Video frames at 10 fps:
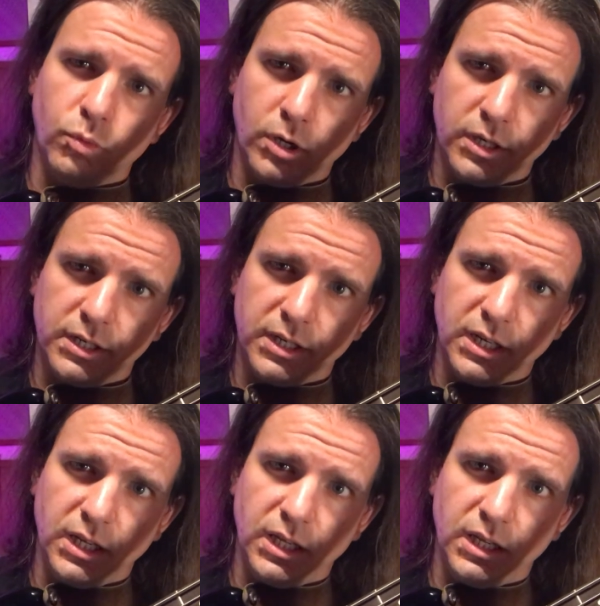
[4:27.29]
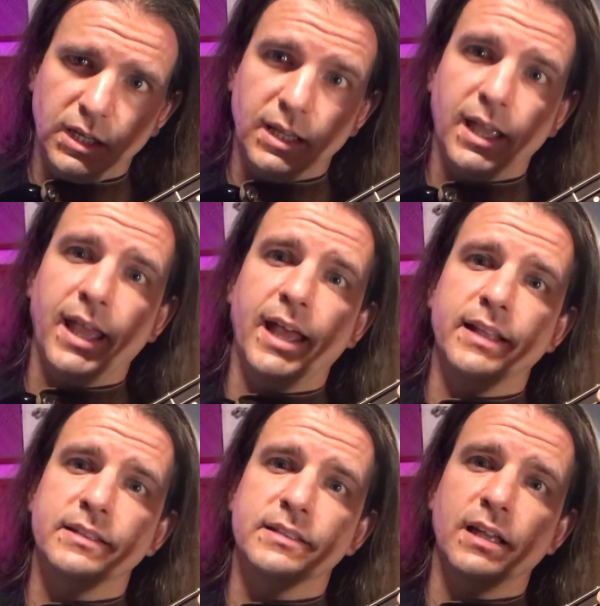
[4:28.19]
one, E,
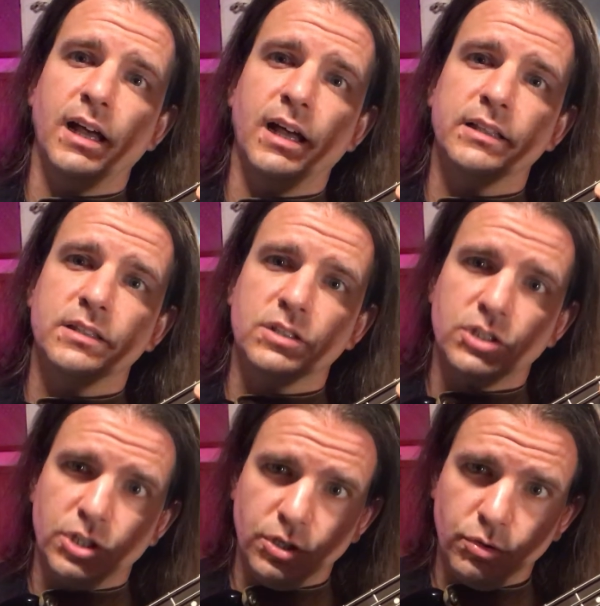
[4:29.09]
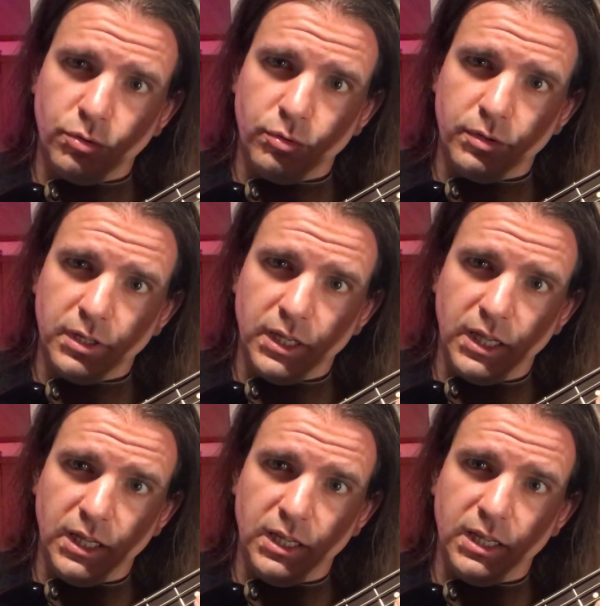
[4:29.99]
and uh, two,
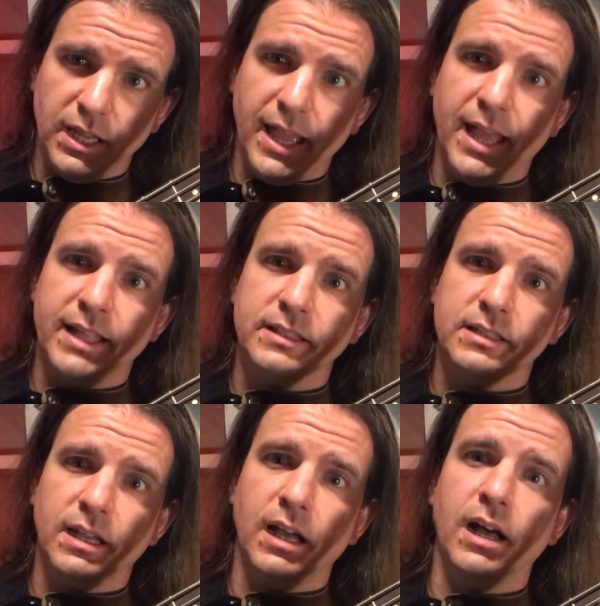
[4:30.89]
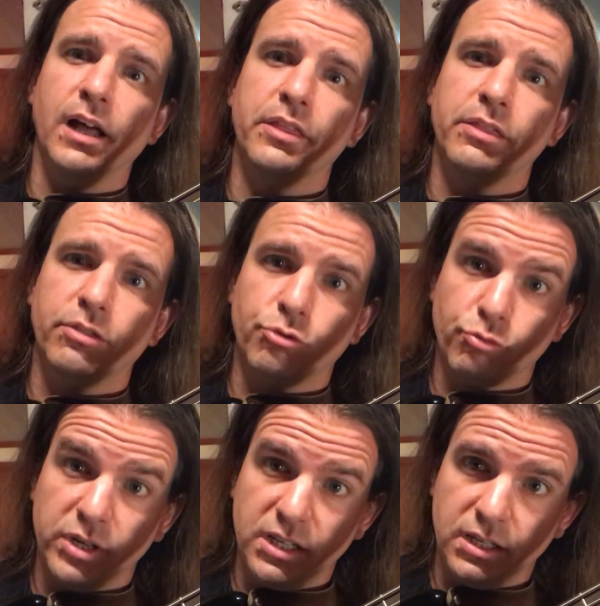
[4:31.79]
E, and uh,
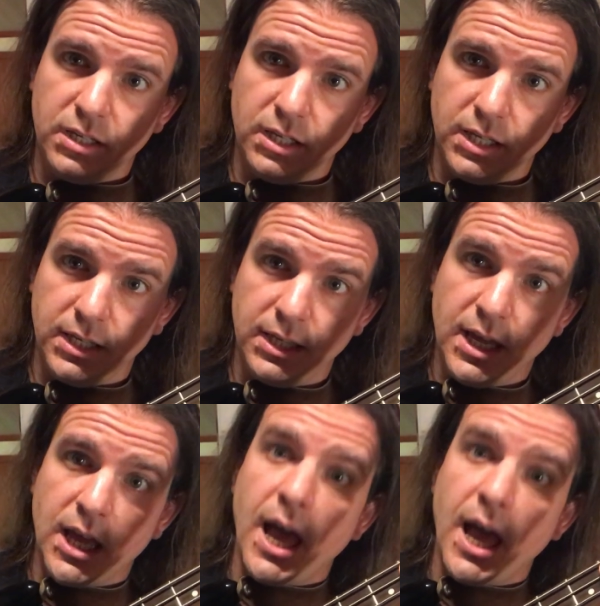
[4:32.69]
three, E,